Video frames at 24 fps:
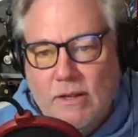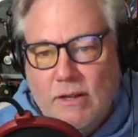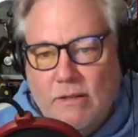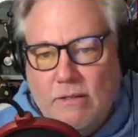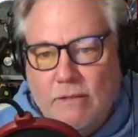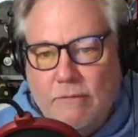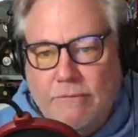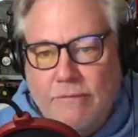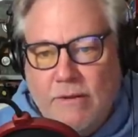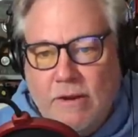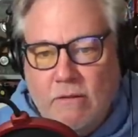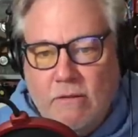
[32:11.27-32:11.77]

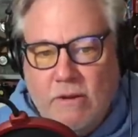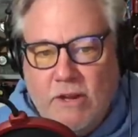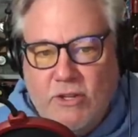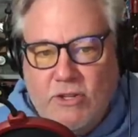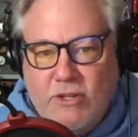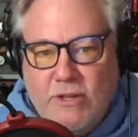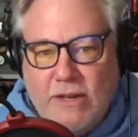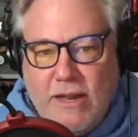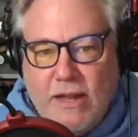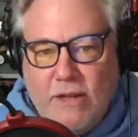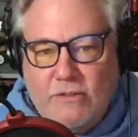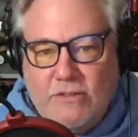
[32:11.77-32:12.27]
The
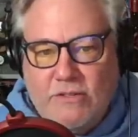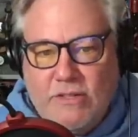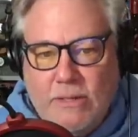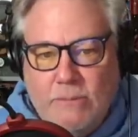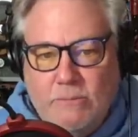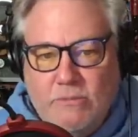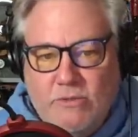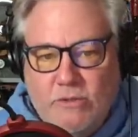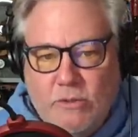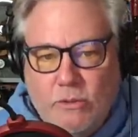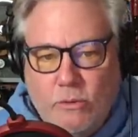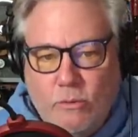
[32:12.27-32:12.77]
Federation now
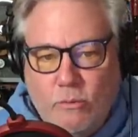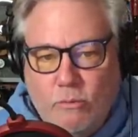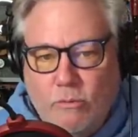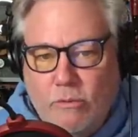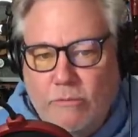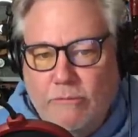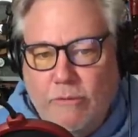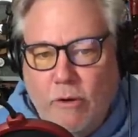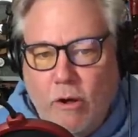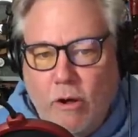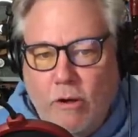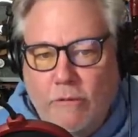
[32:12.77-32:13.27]
seems to
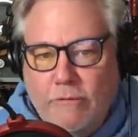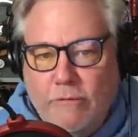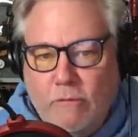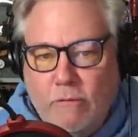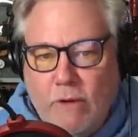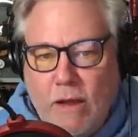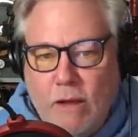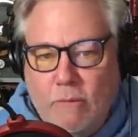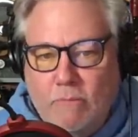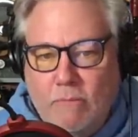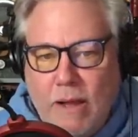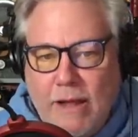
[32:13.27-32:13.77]
revolve
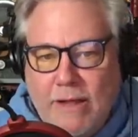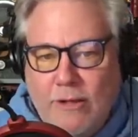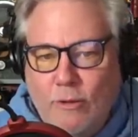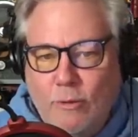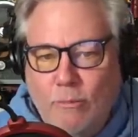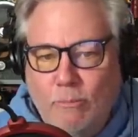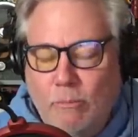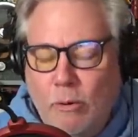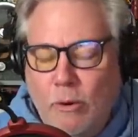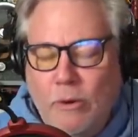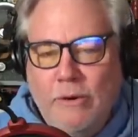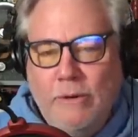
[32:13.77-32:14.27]
around Michael
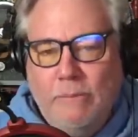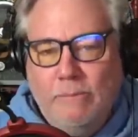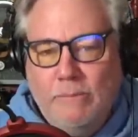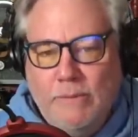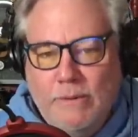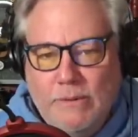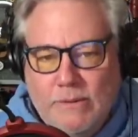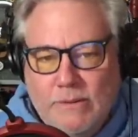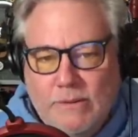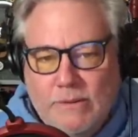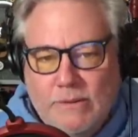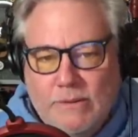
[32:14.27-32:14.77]
Burnham.
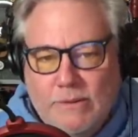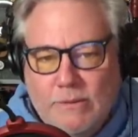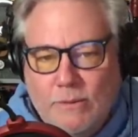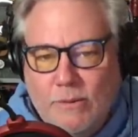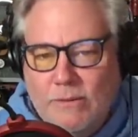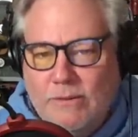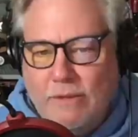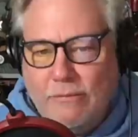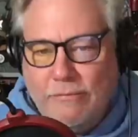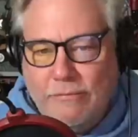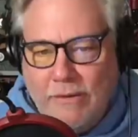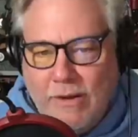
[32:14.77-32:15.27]

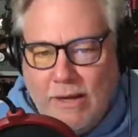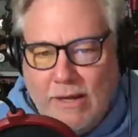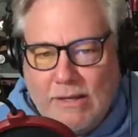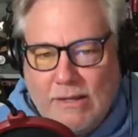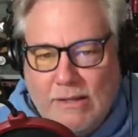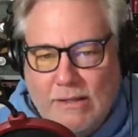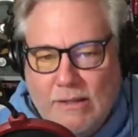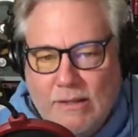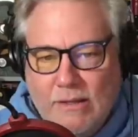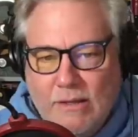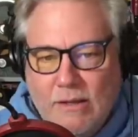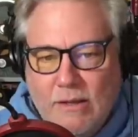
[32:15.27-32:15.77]
What the
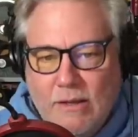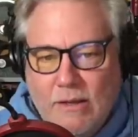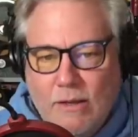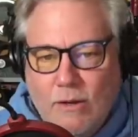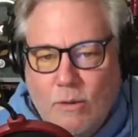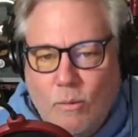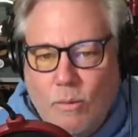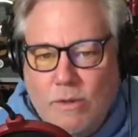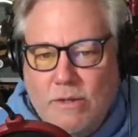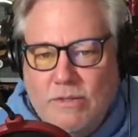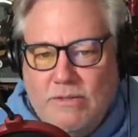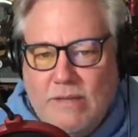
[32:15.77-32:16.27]
fuck?
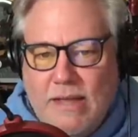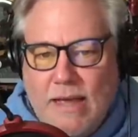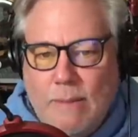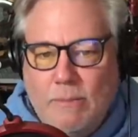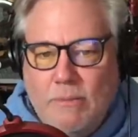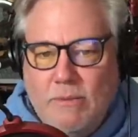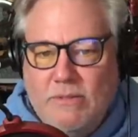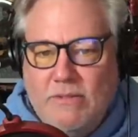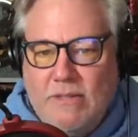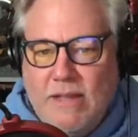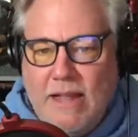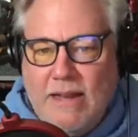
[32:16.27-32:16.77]
What has
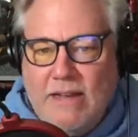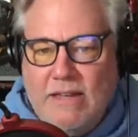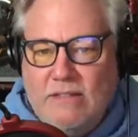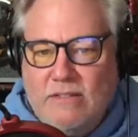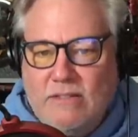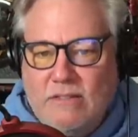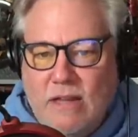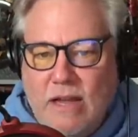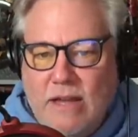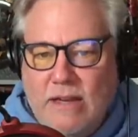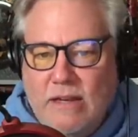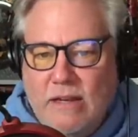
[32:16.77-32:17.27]
happened to any
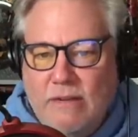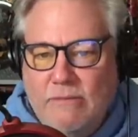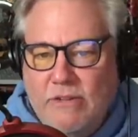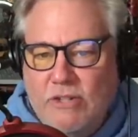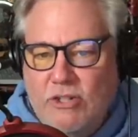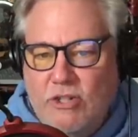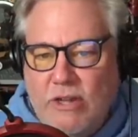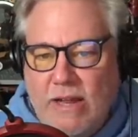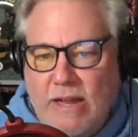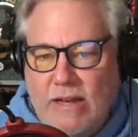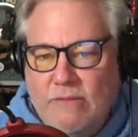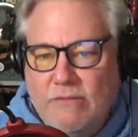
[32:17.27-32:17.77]
sight of a
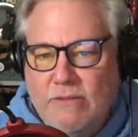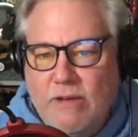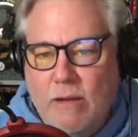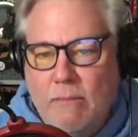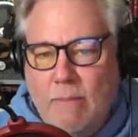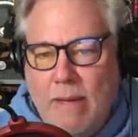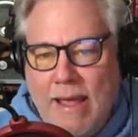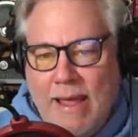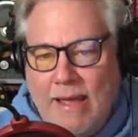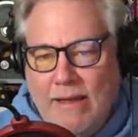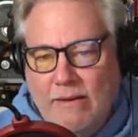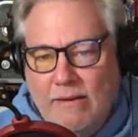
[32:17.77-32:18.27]
chain of
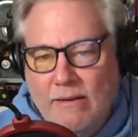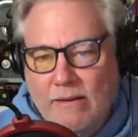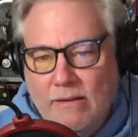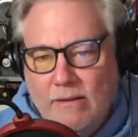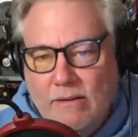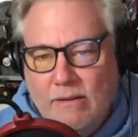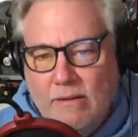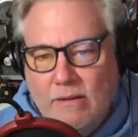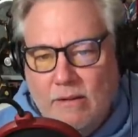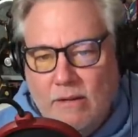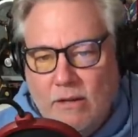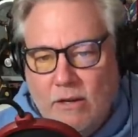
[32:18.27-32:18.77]
command?
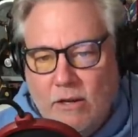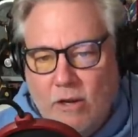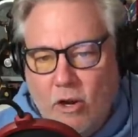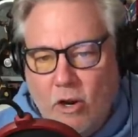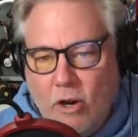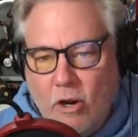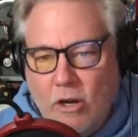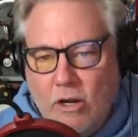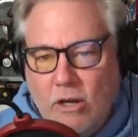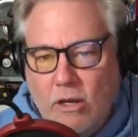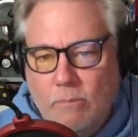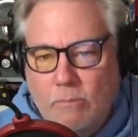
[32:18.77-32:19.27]

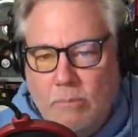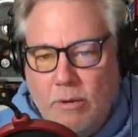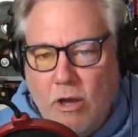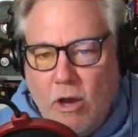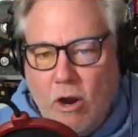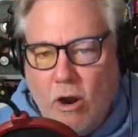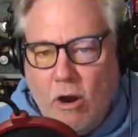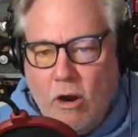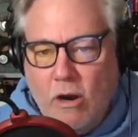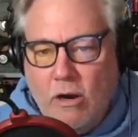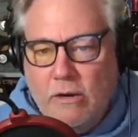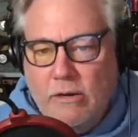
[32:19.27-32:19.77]
Kirk,
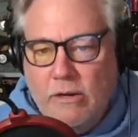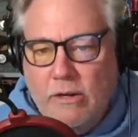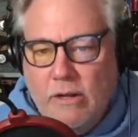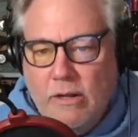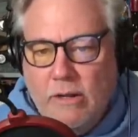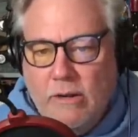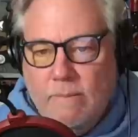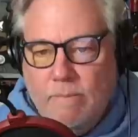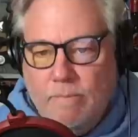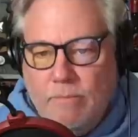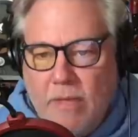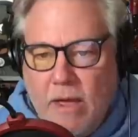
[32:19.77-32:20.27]
Picard,
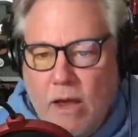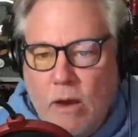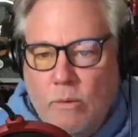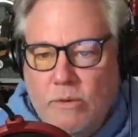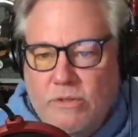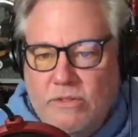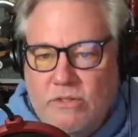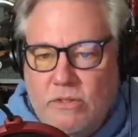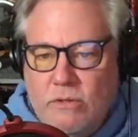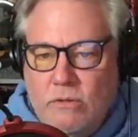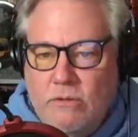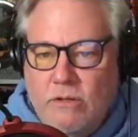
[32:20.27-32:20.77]
they
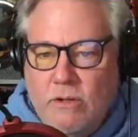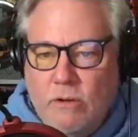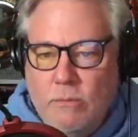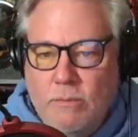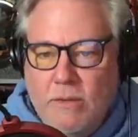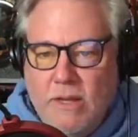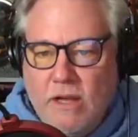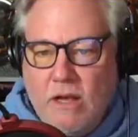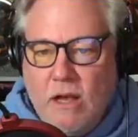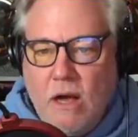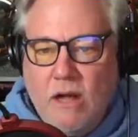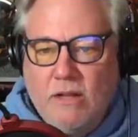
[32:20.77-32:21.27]
always knew there would
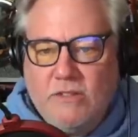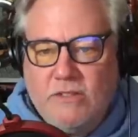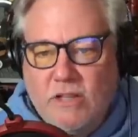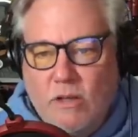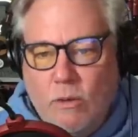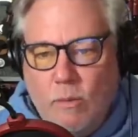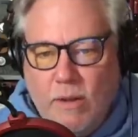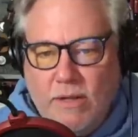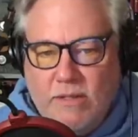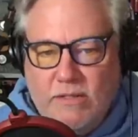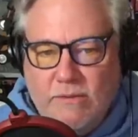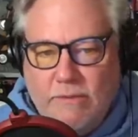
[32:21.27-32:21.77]
be a
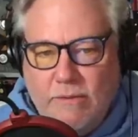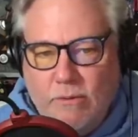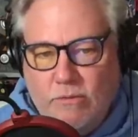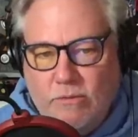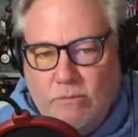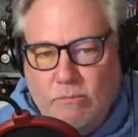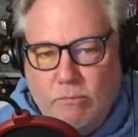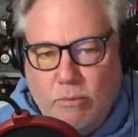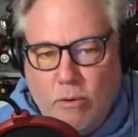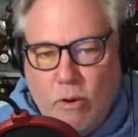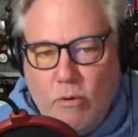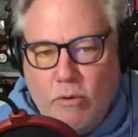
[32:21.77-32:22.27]
consequence if it was
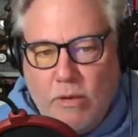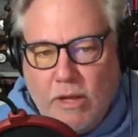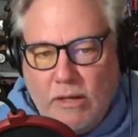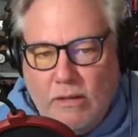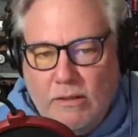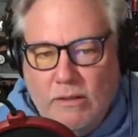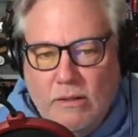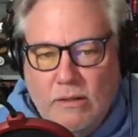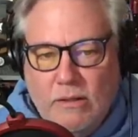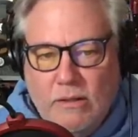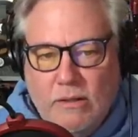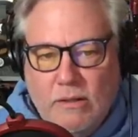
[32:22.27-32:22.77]
broken,